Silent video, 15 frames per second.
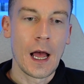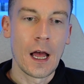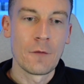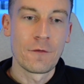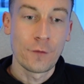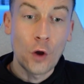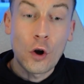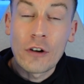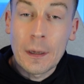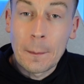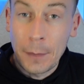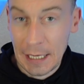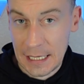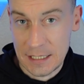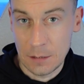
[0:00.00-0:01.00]
Florian
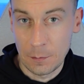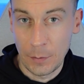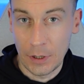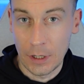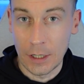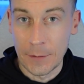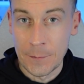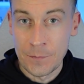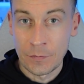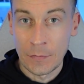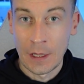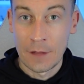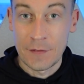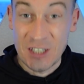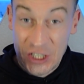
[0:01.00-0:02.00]
Plettenberg,
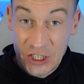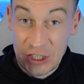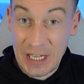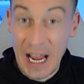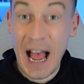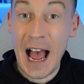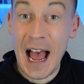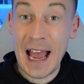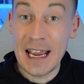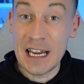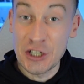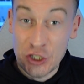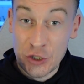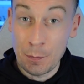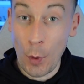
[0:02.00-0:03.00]
the Sky
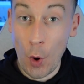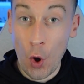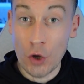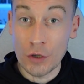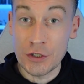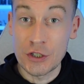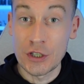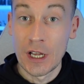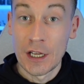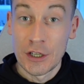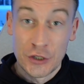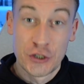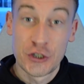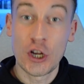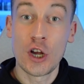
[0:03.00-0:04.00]
Sports
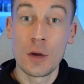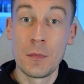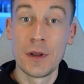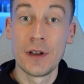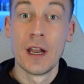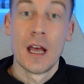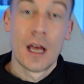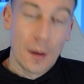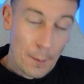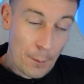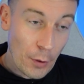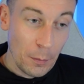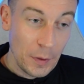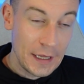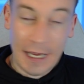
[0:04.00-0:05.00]
German
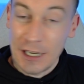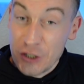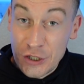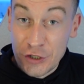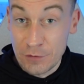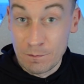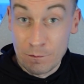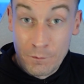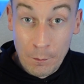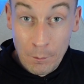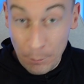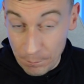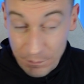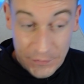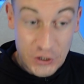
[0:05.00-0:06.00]
publication
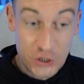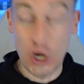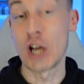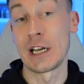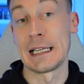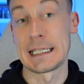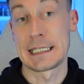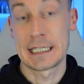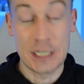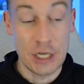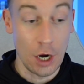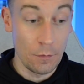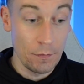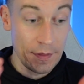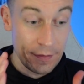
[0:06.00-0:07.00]
journalist.
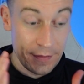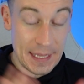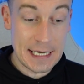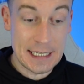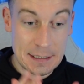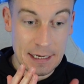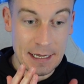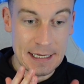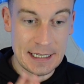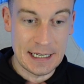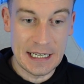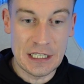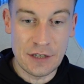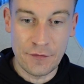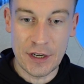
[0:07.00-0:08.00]
This is an
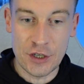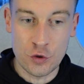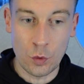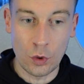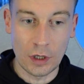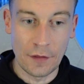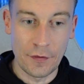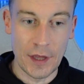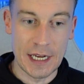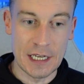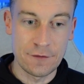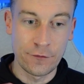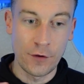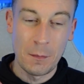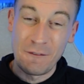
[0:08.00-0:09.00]
individual that is
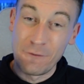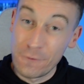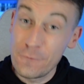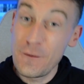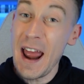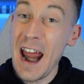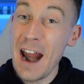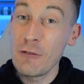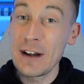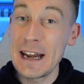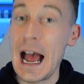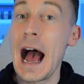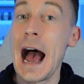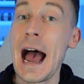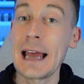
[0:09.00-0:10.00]
from a very
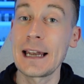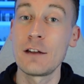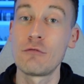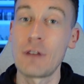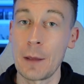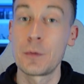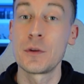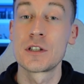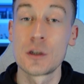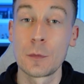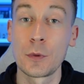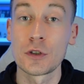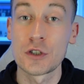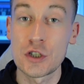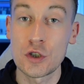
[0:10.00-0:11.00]
highly
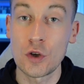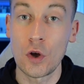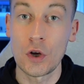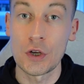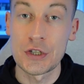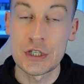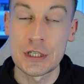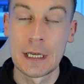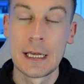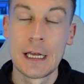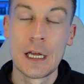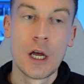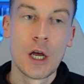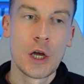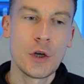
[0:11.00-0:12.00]
reputable source
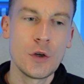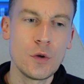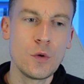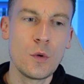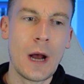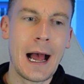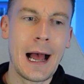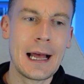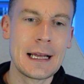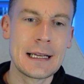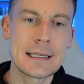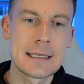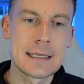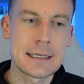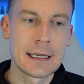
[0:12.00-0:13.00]
who
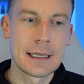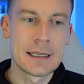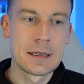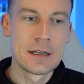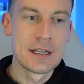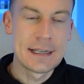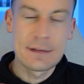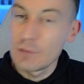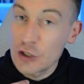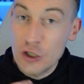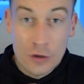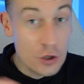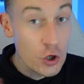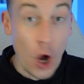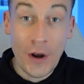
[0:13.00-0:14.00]
has
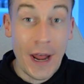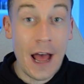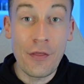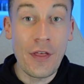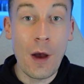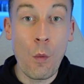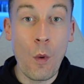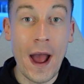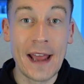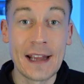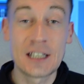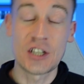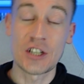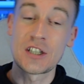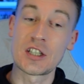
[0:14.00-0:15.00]
gone out of their way
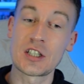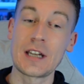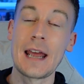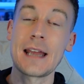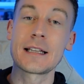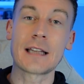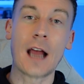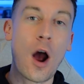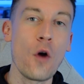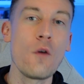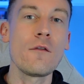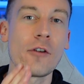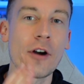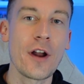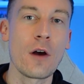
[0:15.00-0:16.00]
to state
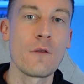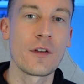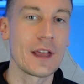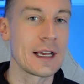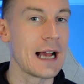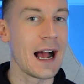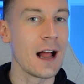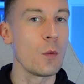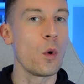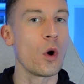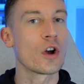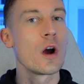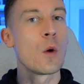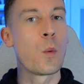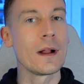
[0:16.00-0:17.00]
over and over that Kyle
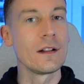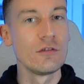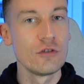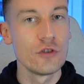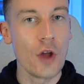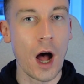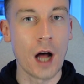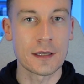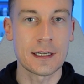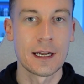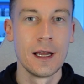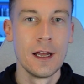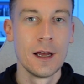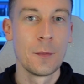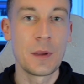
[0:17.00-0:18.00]
Walker will not
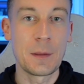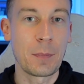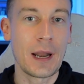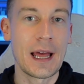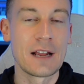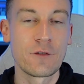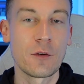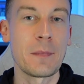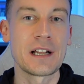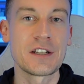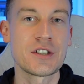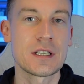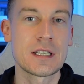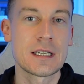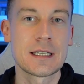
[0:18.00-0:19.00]
be playing for
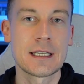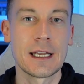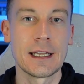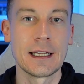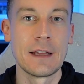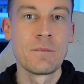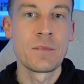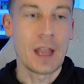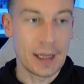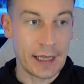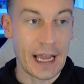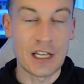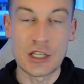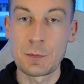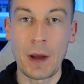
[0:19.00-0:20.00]
Manchester City
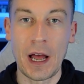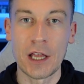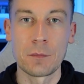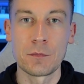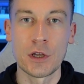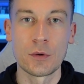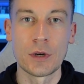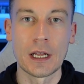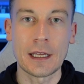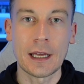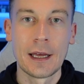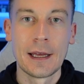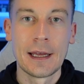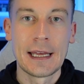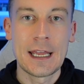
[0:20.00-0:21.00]
against Bayern Munich.
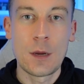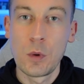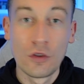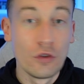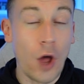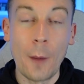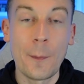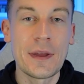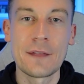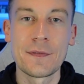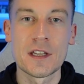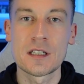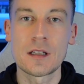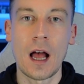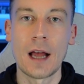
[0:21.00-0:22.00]
He will not be in the
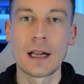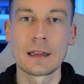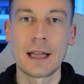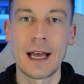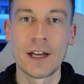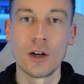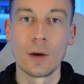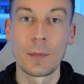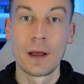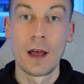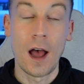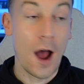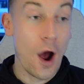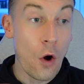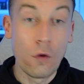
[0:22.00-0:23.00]
starting lineup.
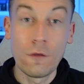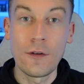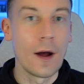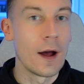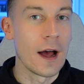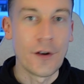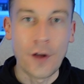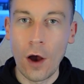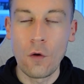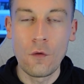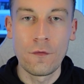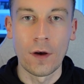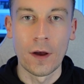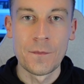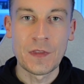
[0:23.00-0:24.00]
Over and
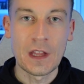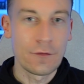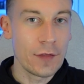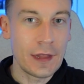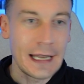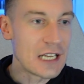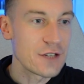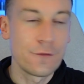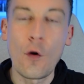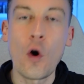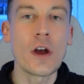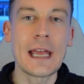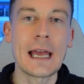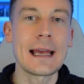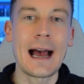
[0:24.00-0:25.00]
over. For the last
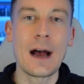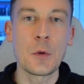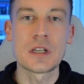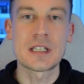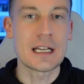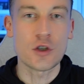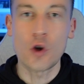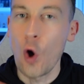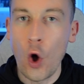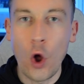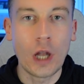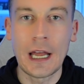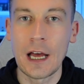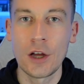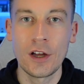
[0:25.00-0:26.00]
48 hours, that's
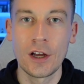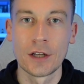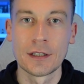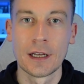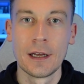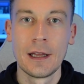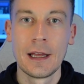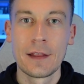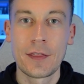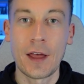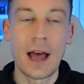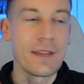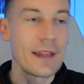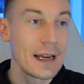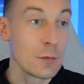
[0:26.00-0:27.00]
all I heard.
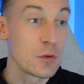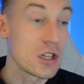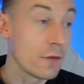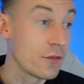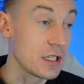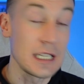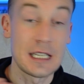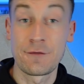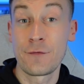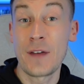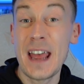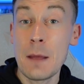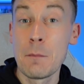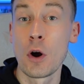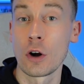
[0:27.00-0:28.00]
And then it was obviously
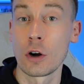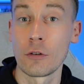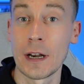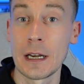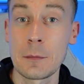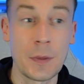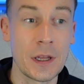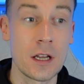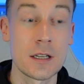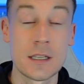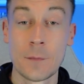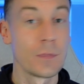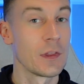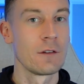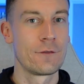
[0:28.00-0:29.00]
fear-mongering because
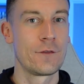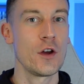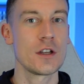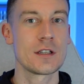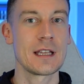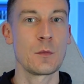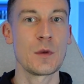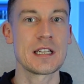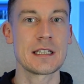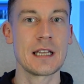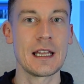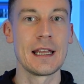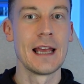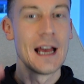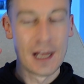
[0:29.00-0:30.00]
first thing we see,